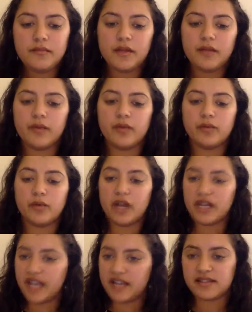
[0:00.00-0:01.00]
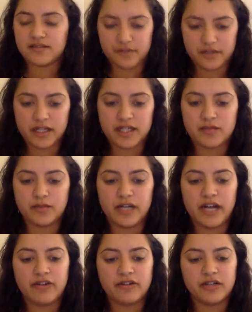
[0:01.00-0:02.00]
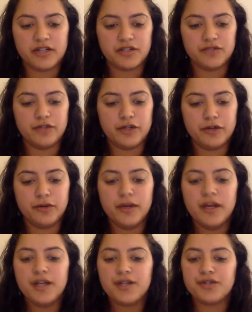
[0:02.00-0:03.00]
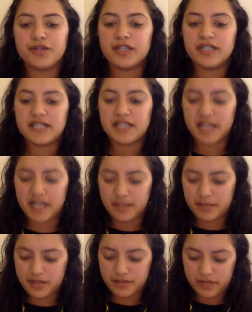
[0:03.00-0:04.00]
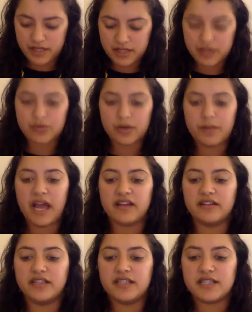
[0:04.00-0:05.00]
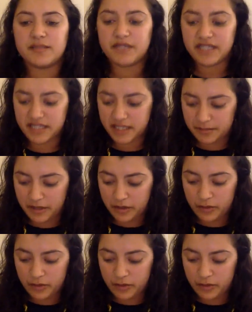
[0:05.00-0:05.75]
We will broadcast for the next 1 hour, as you know. During this time, as you listen to our panelists, please think about